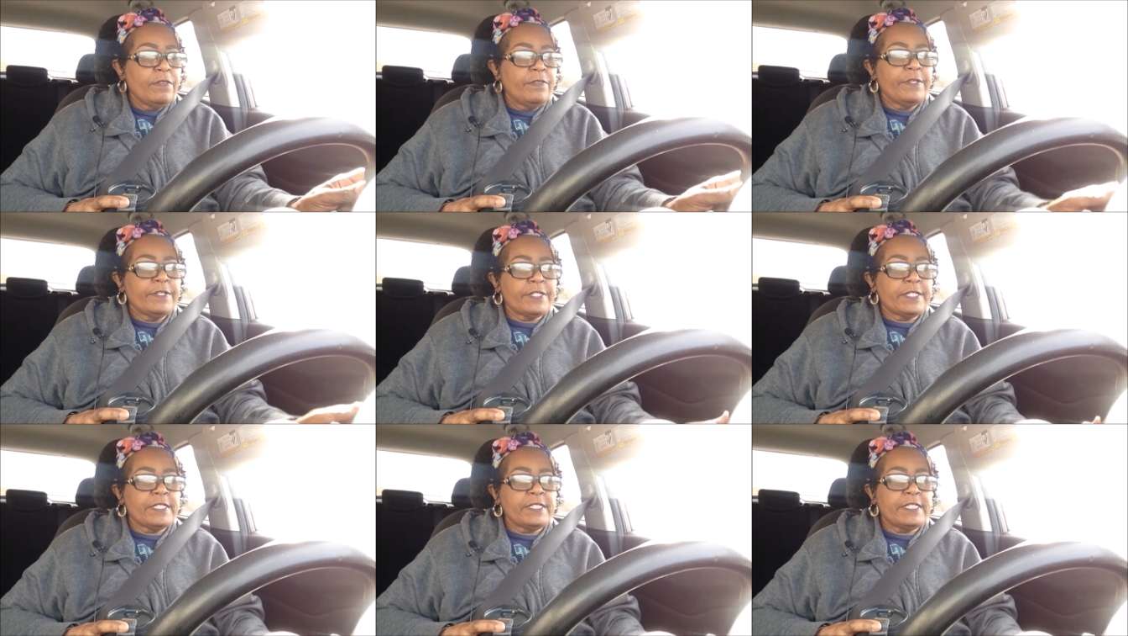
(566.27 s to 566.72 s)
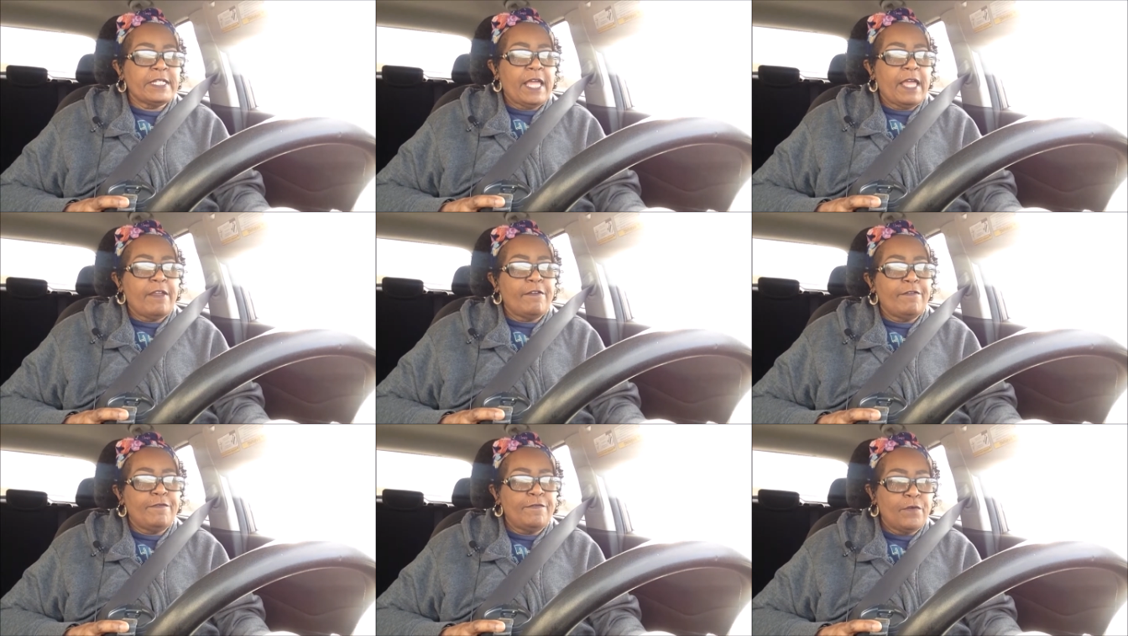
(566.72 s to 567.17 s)
This is
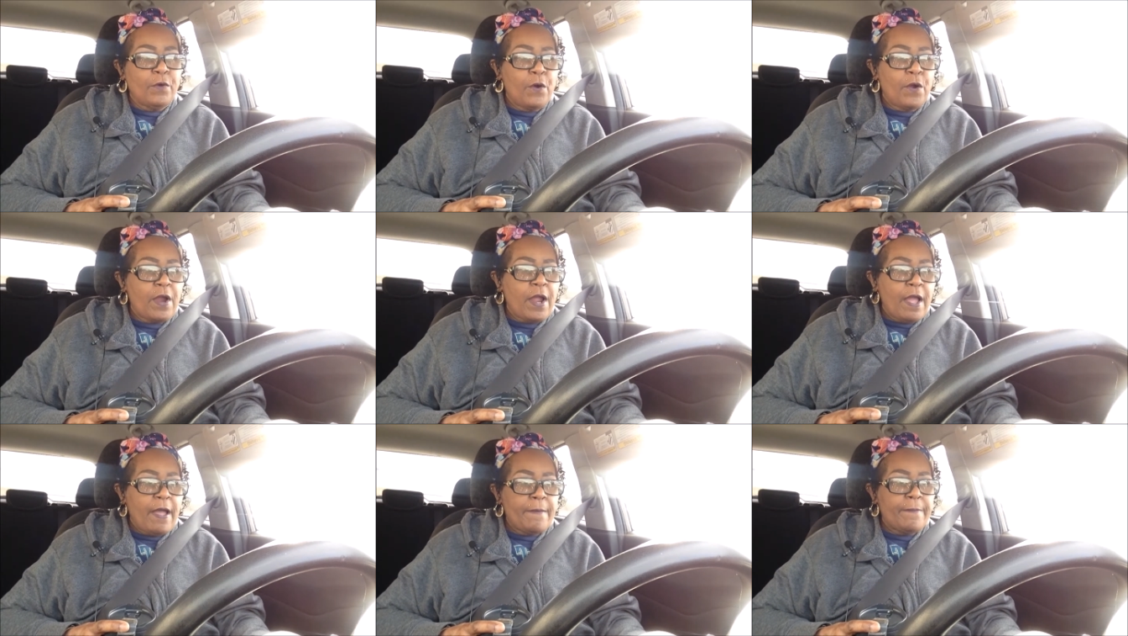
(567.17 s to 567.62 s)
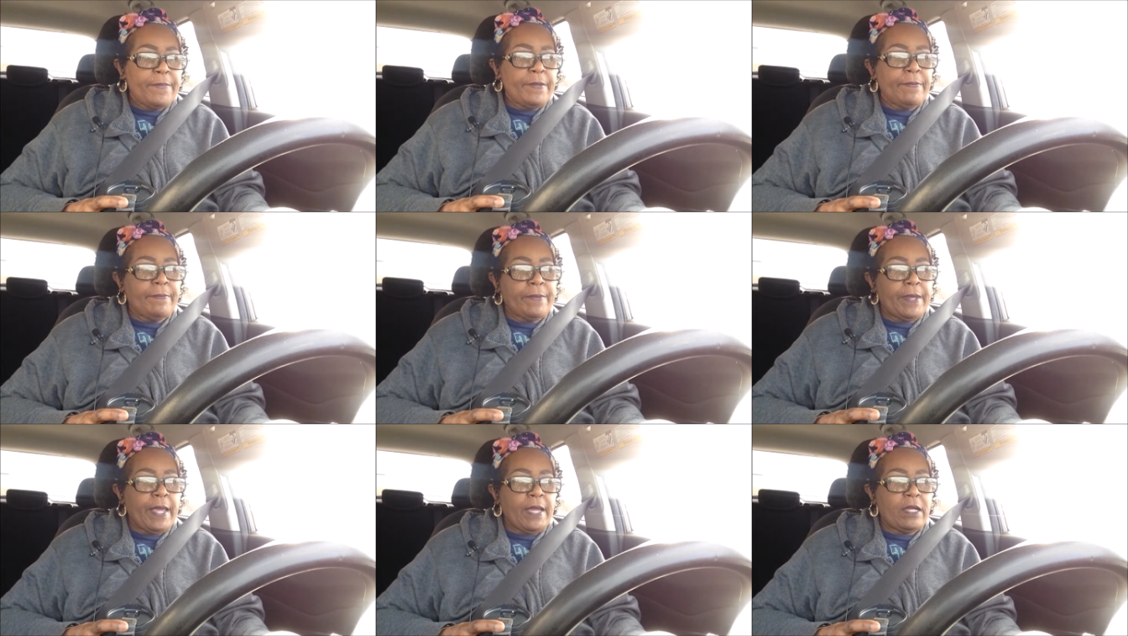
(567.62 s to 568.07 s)
day four. I've
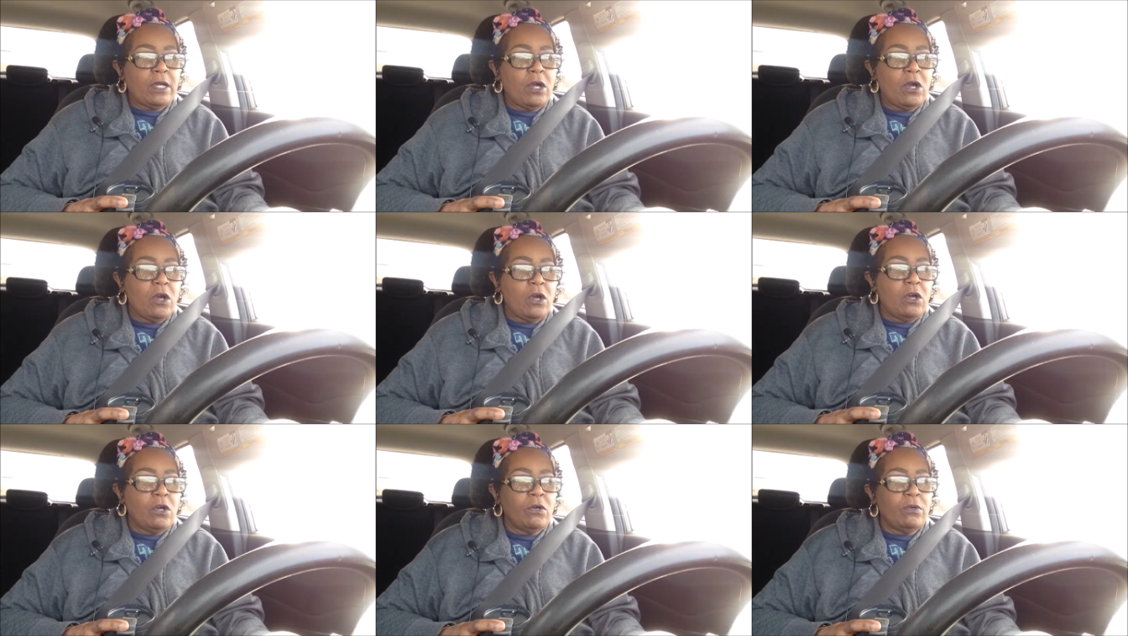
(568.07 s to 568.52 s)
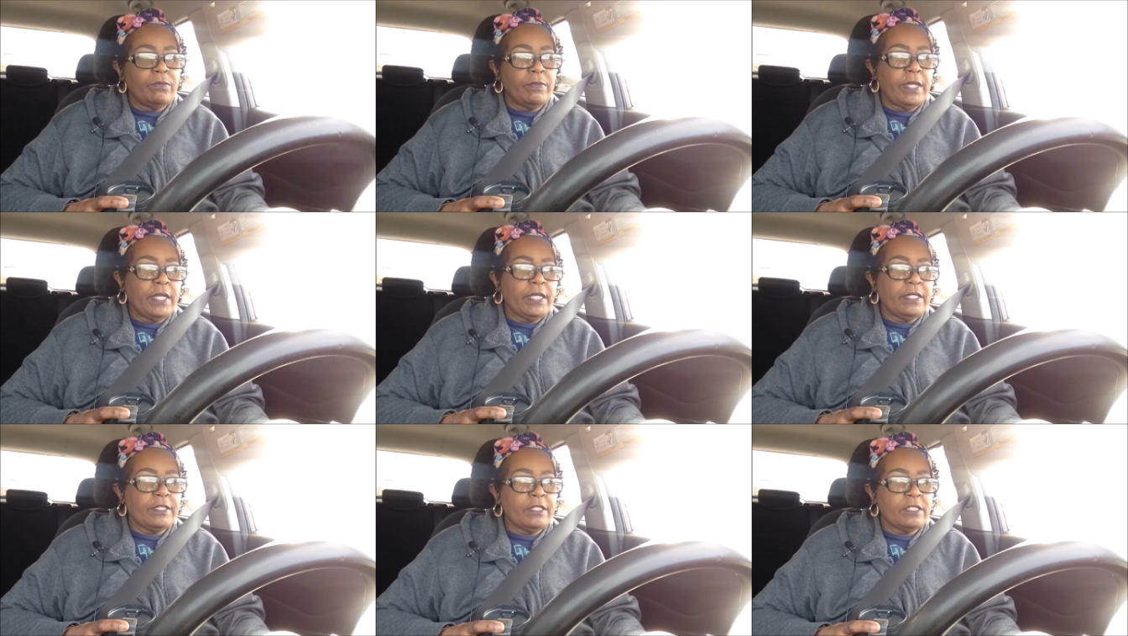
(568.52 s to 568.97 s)
been back home,
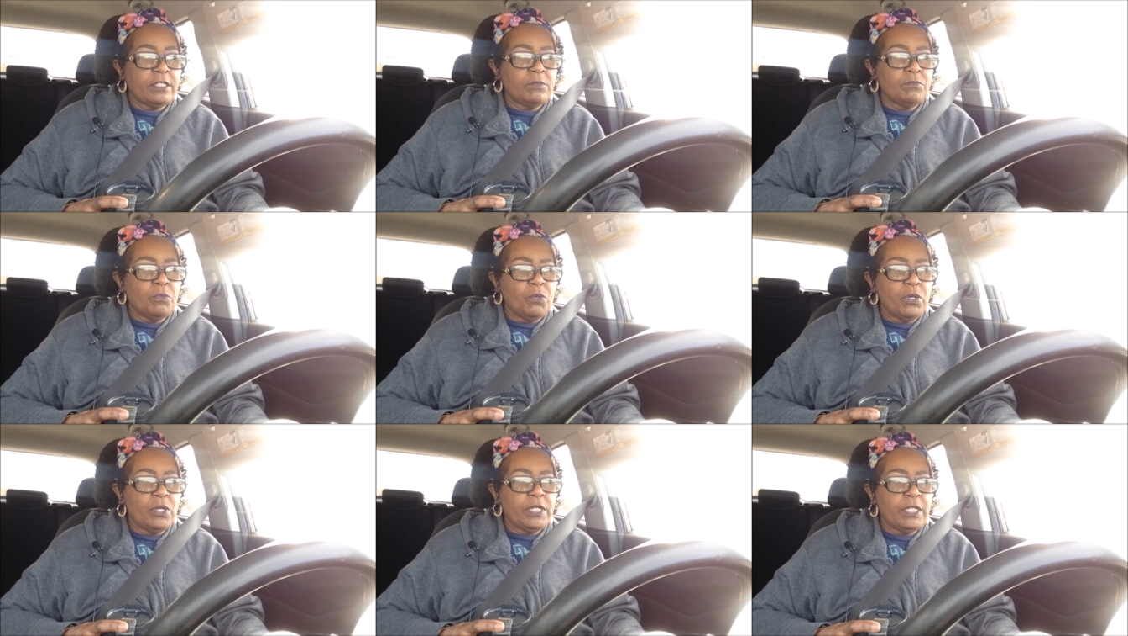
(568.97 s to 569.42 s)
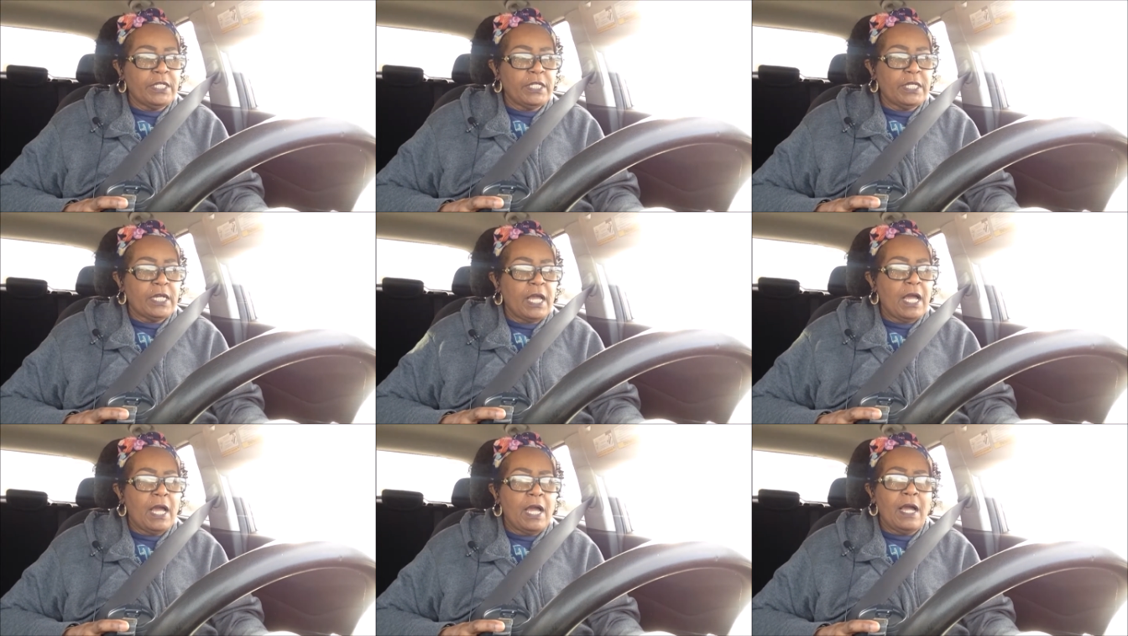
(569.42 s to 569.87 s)
and this morning
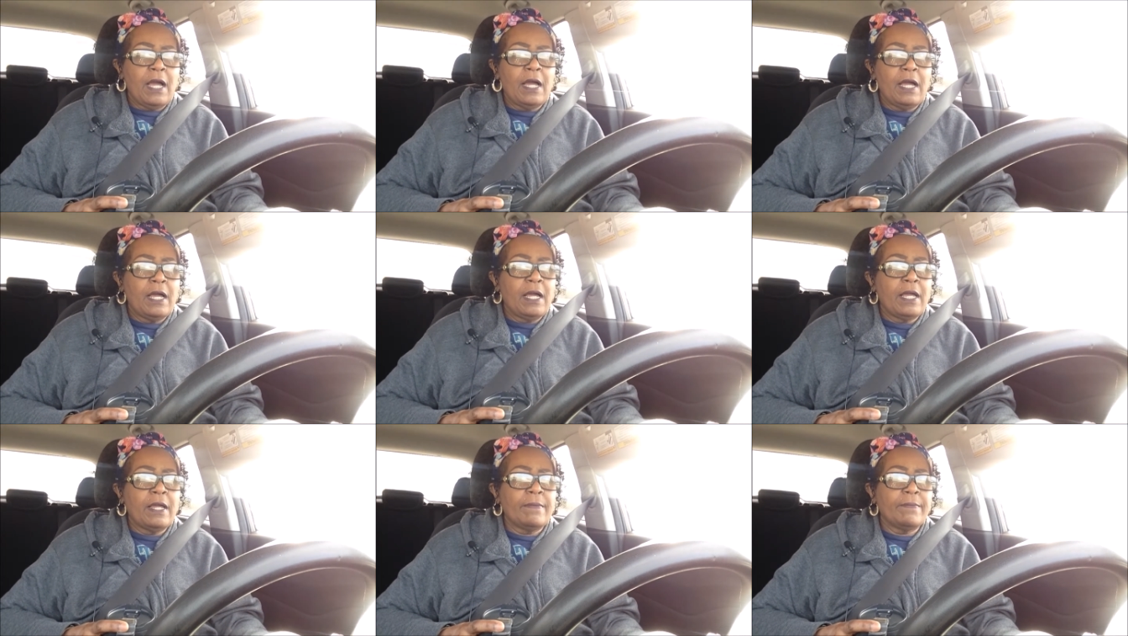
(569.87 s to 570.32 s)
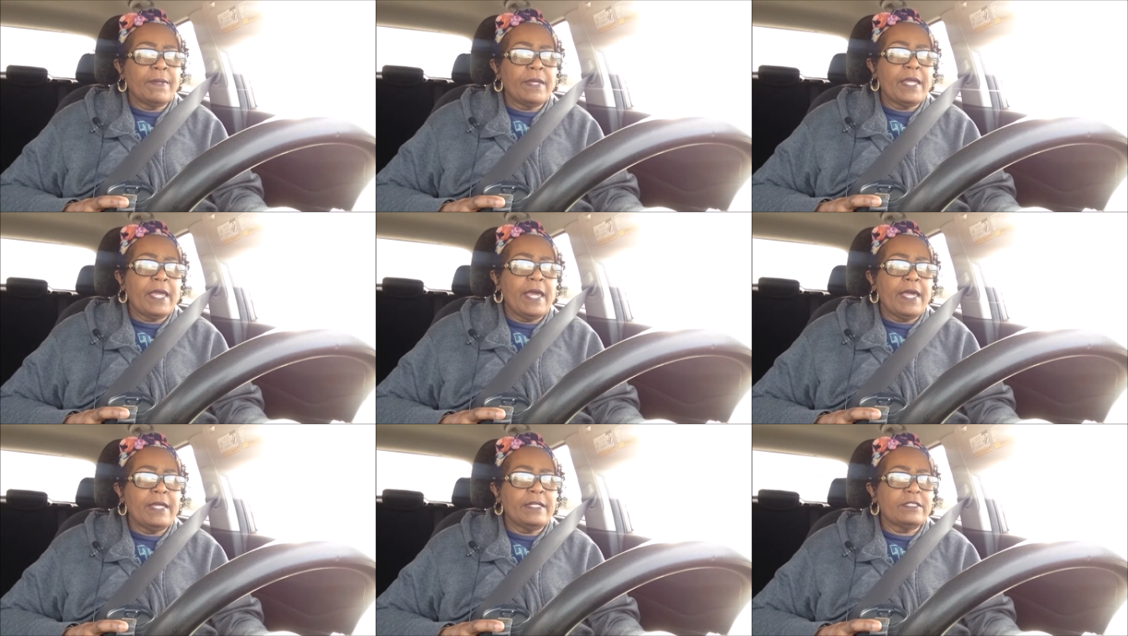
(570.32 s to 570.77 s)
I'm
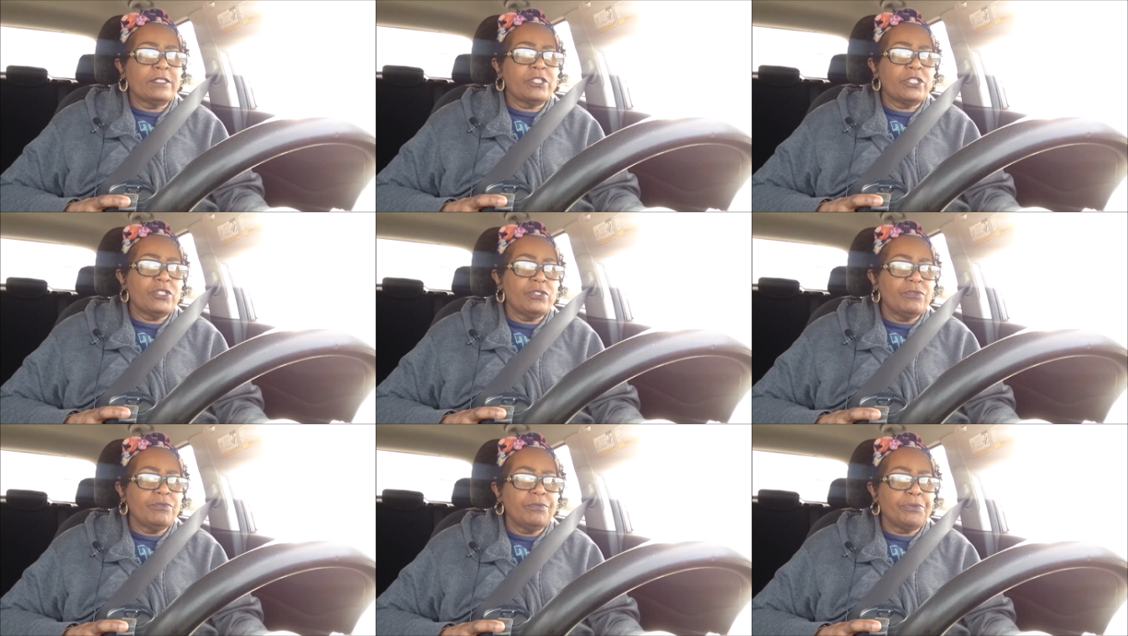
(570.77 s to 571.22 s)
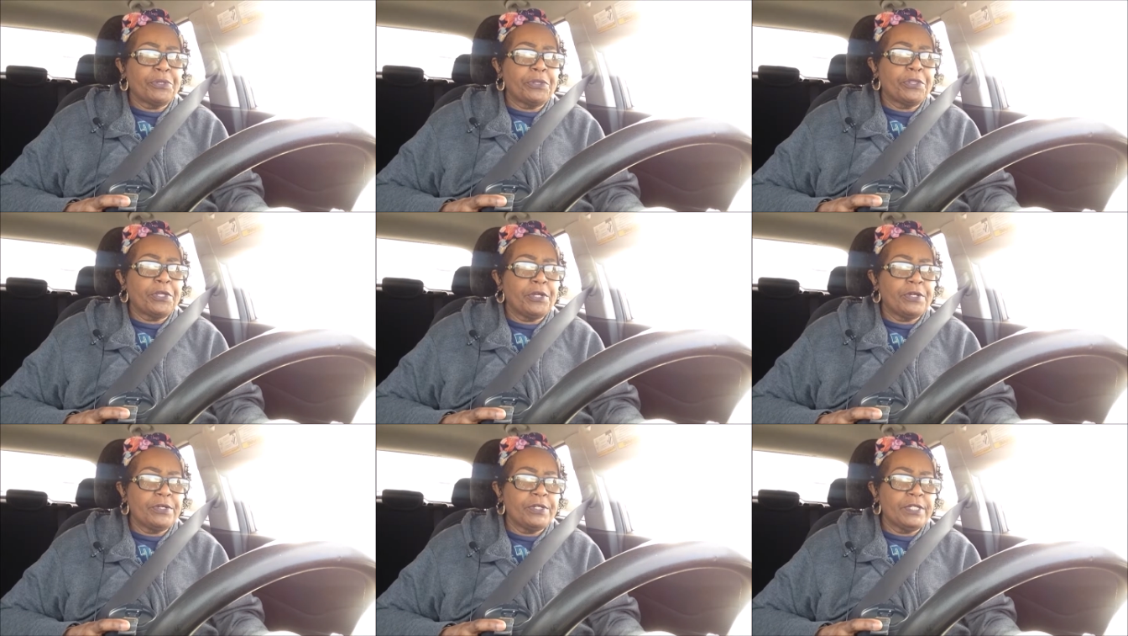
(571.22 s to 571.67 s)
um, at 2.30.